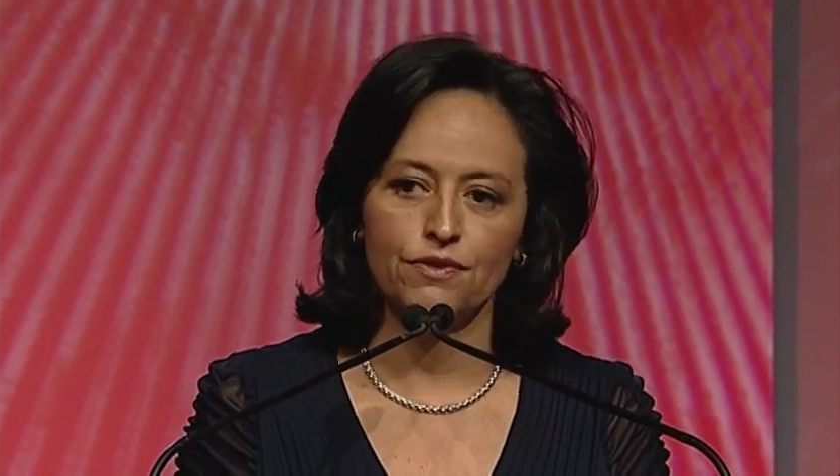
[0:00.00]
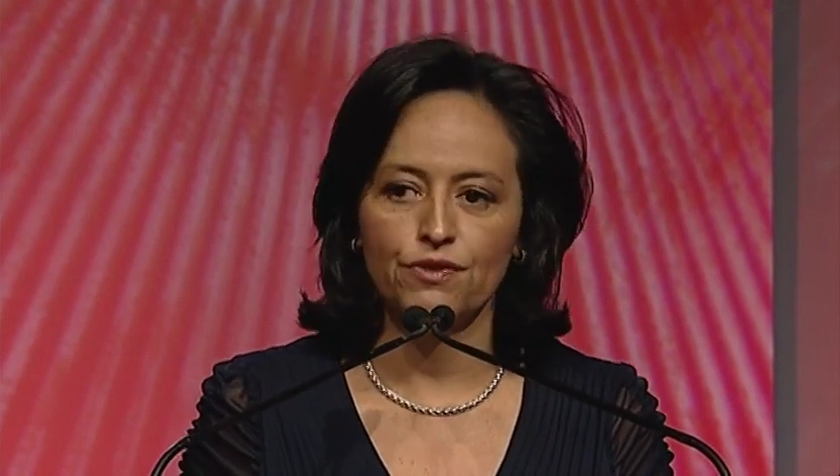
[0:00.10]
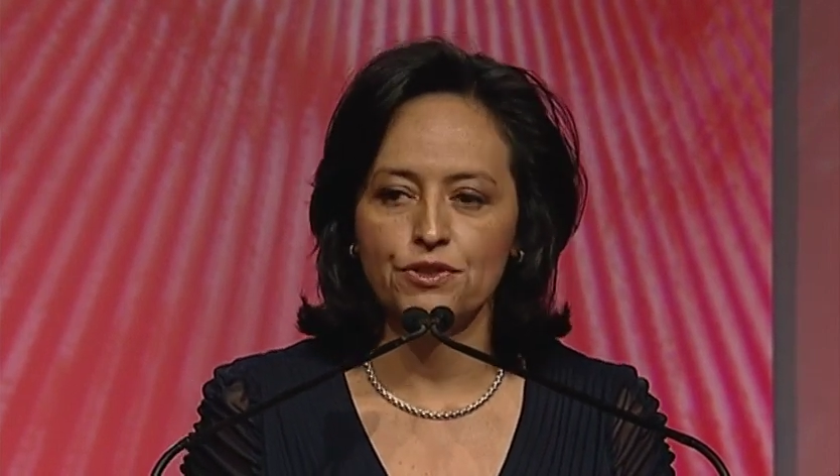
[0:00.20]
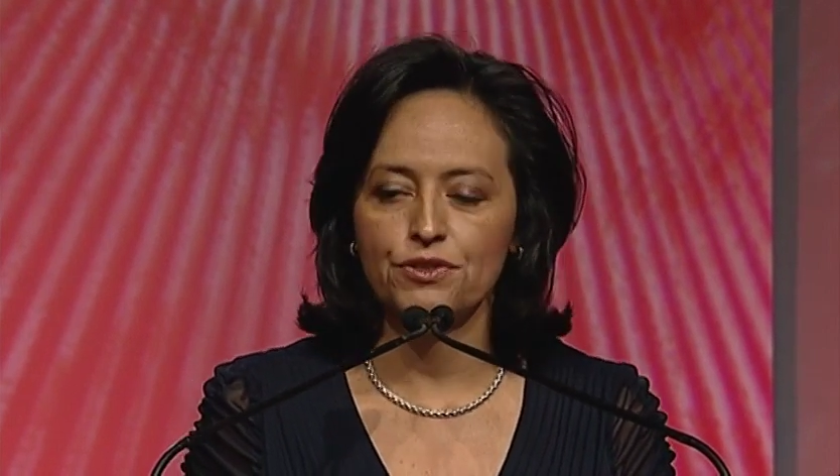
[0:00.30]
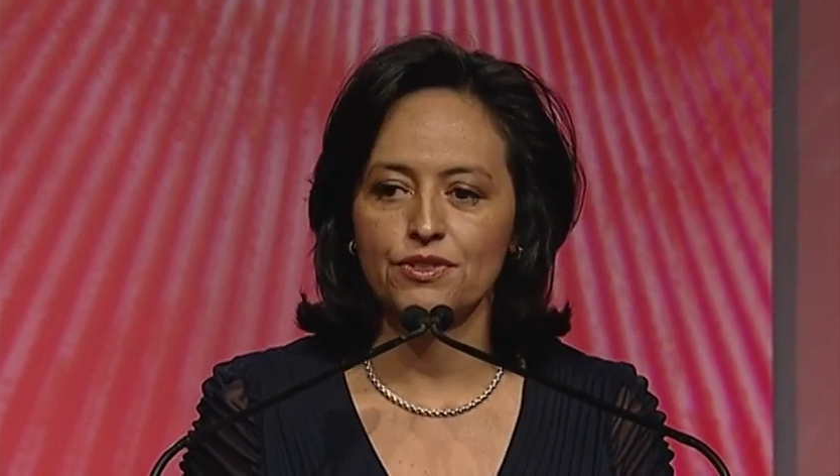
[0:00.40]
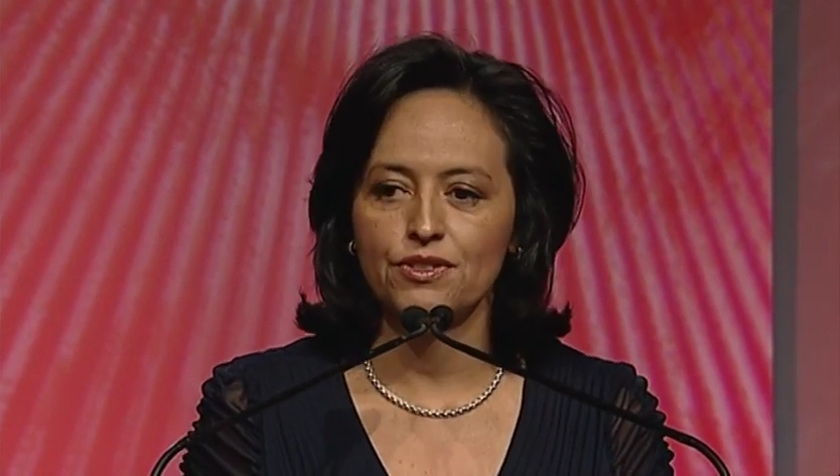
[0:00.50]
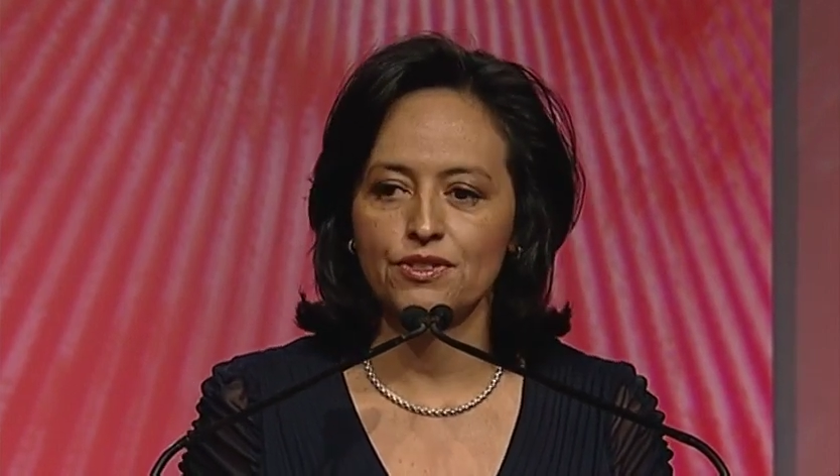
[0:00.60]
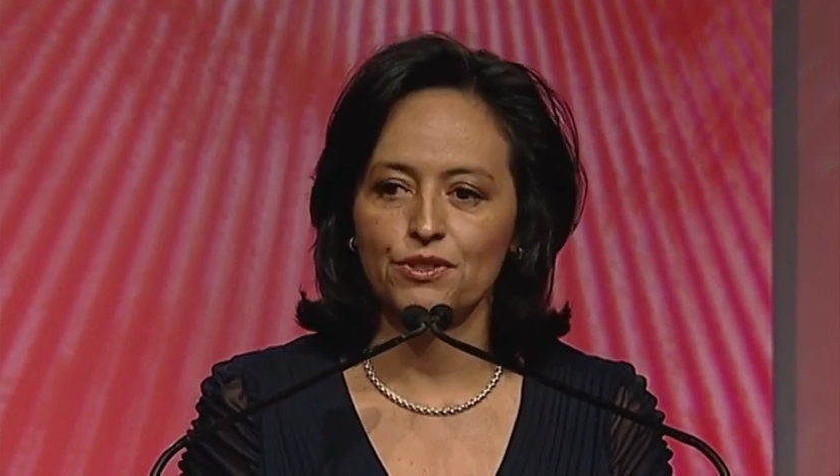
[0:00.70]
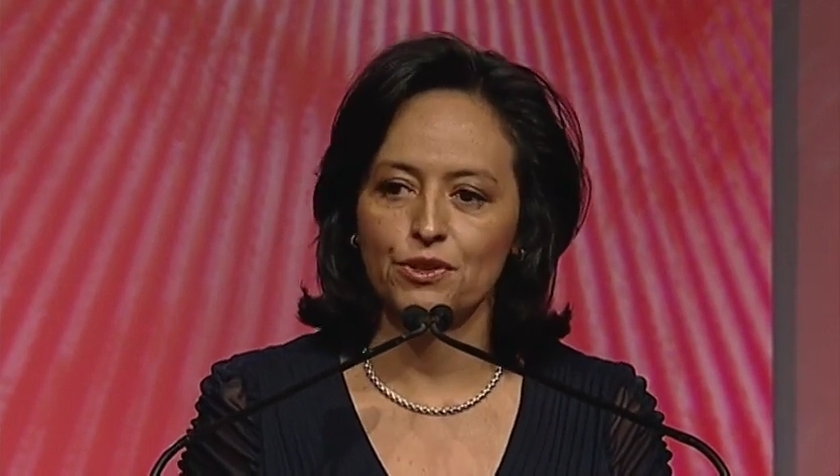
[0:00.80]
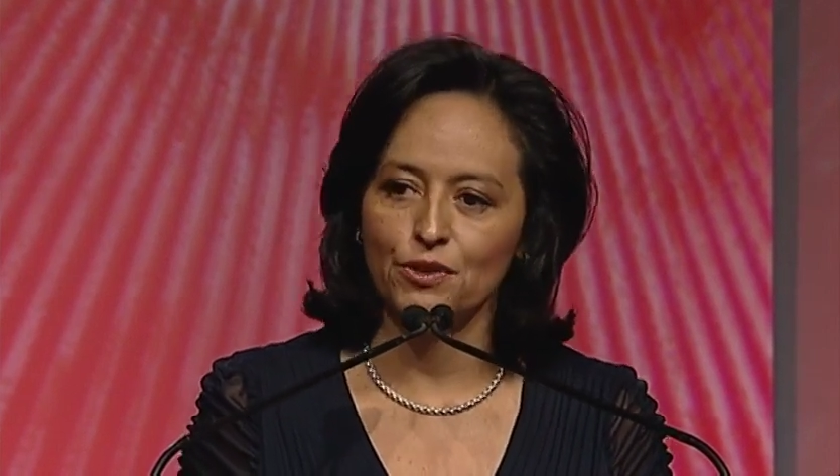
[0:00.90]
first
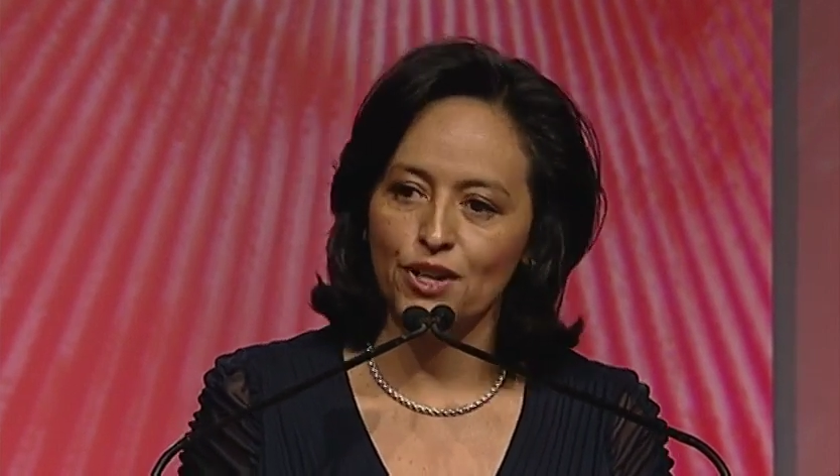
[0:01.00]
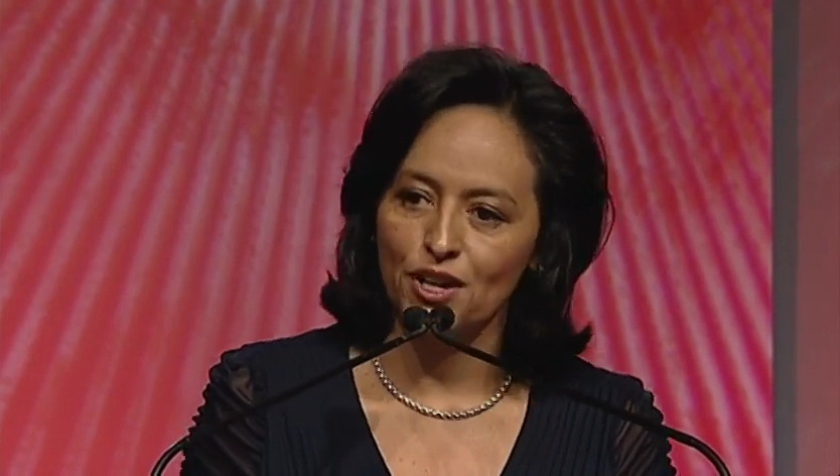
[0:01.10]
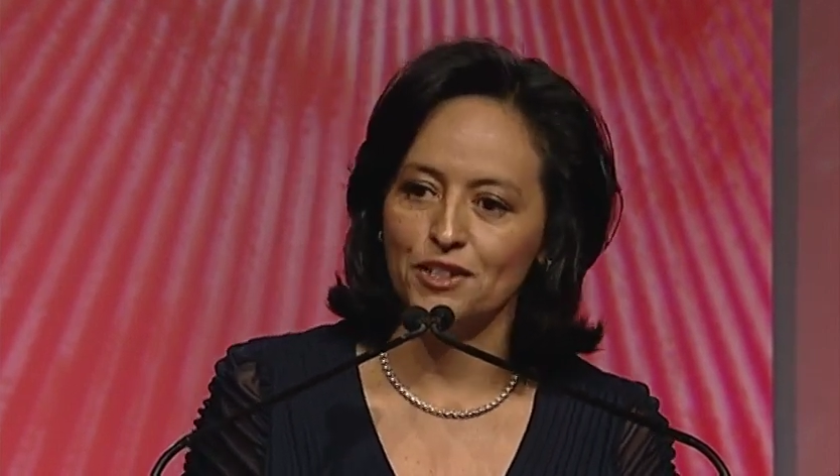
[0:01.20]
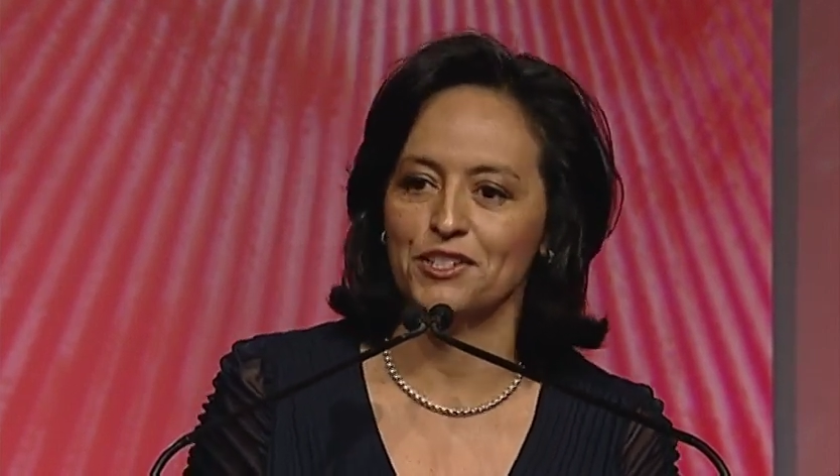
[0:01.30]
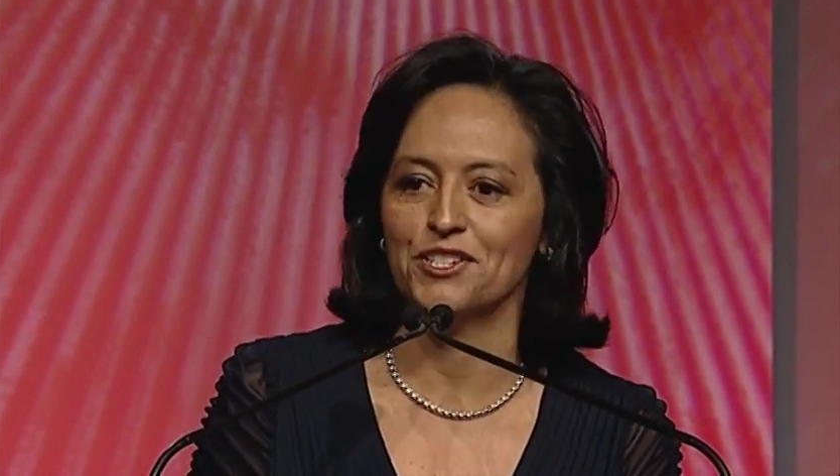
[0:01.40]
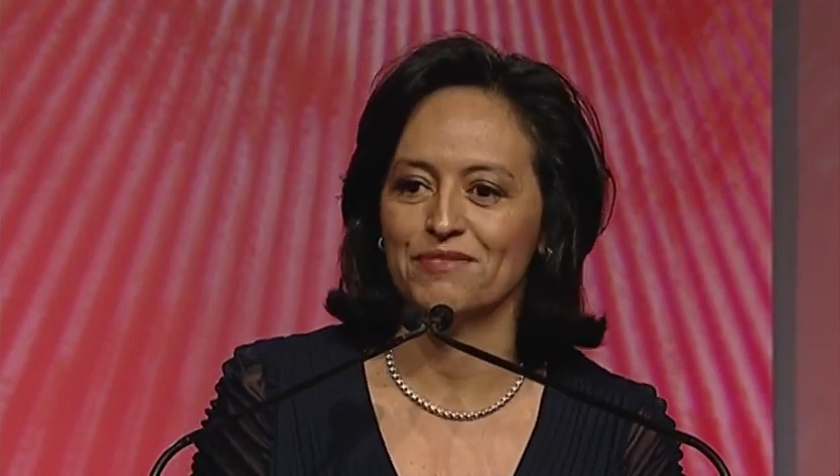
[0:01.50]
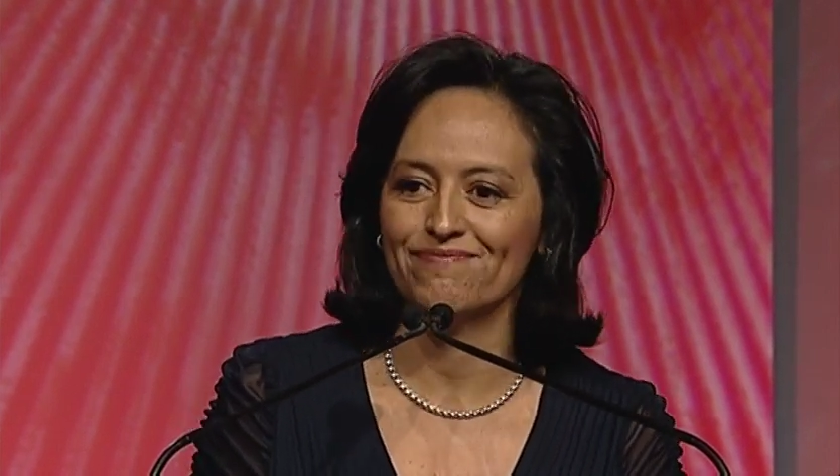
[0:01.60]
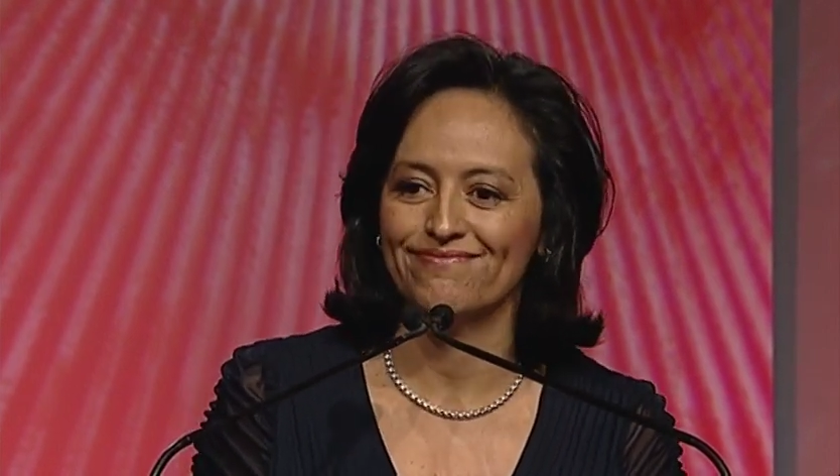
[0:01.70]
to go to college.